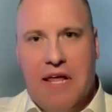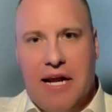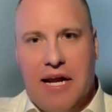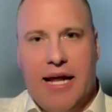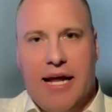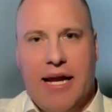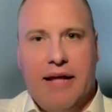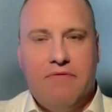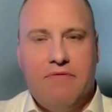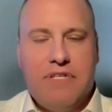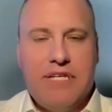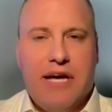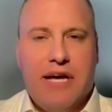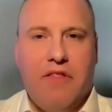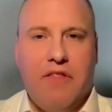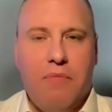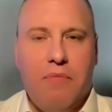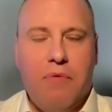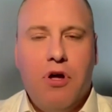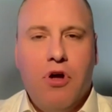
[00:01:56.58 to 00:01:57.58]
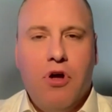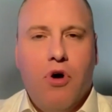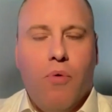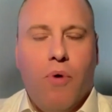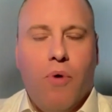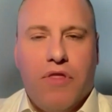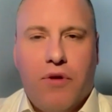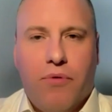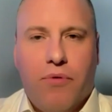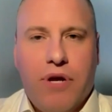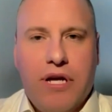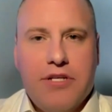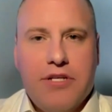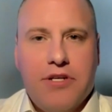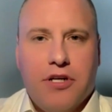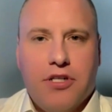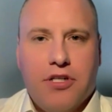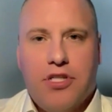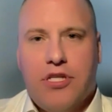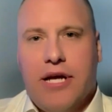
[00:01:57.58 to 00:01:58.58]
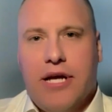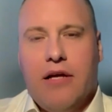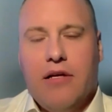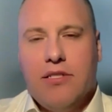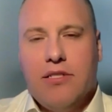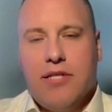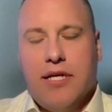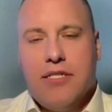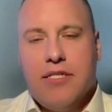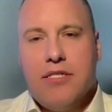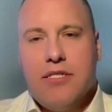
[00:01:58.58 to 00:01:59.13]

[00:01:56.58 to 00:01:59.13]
kind of tell them what the research tells us.